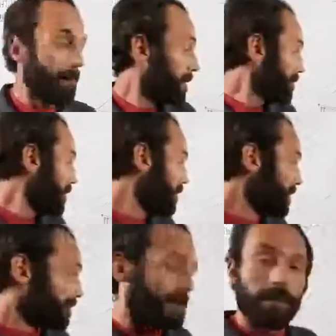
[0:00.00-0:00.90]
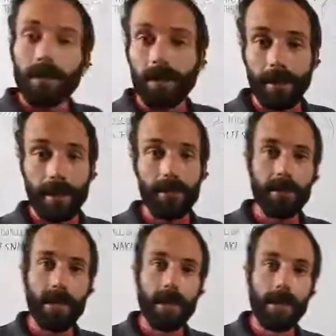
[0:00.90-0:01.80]
you know, because we don't want the wind blowing our
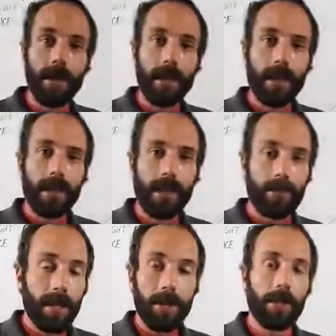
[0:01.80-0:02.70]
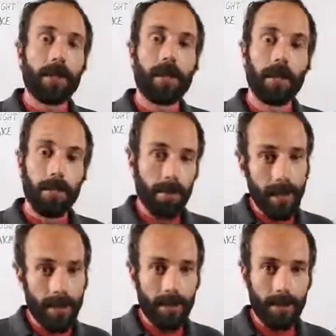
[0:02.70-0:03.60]
candles out, as many people that are
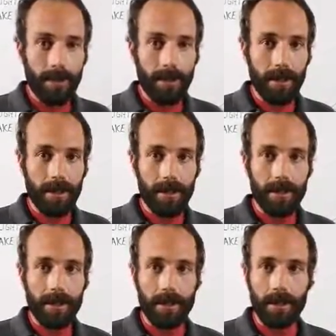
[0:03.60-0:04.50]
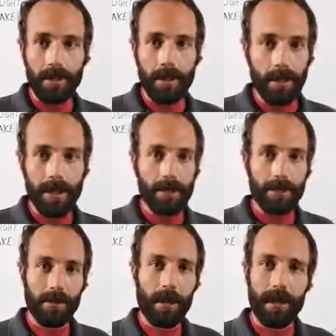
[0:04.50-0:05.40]
ready to do this, the more
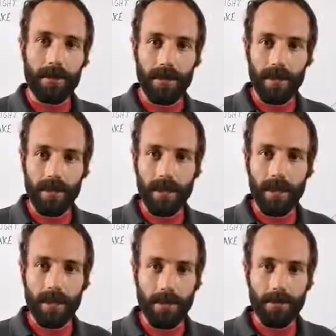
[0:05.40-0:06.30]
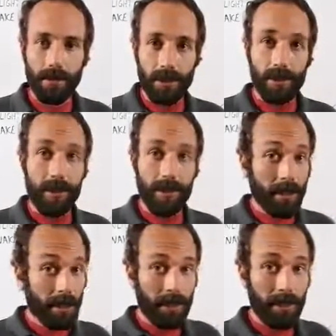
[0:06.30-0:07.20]
chances we have of success on the first try. And
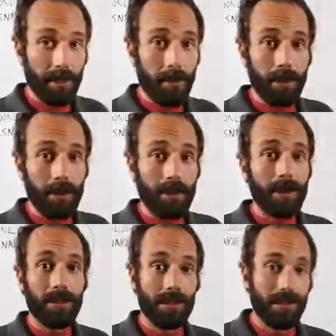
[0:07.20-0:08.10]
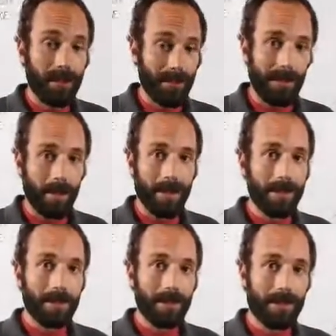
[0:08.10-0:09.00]
this is a super moon, so
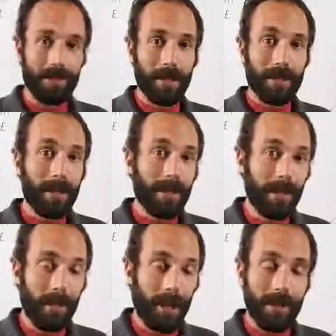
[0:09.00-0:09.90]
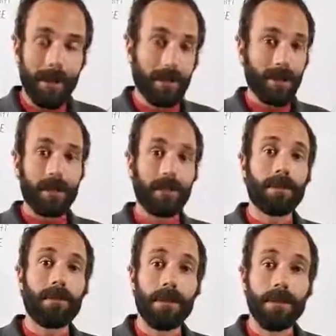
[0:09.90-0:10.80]
this would be great. I mean, I would think that the
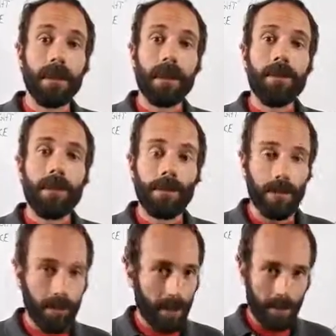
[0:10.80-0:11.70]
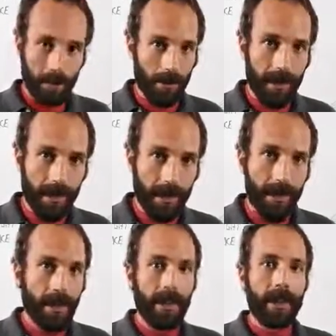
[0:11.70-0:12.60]
super moon would create more
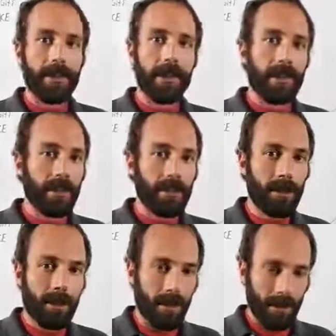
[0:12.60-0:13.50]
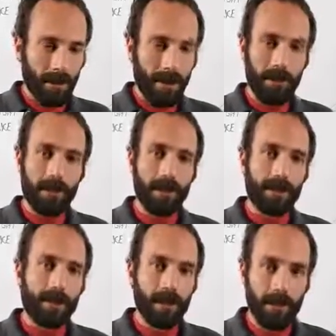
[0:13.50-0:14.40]
light, and then so the temperature
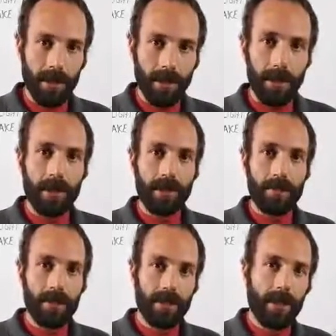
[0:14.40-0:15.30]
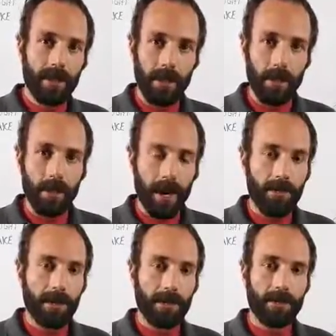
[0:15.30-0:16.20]
differential will be greater. We'll see a more
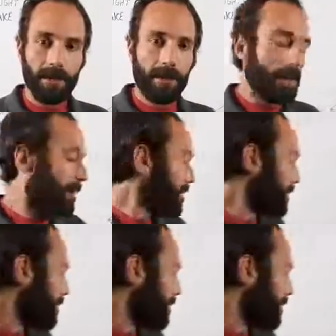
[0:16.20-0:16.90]
obvious result in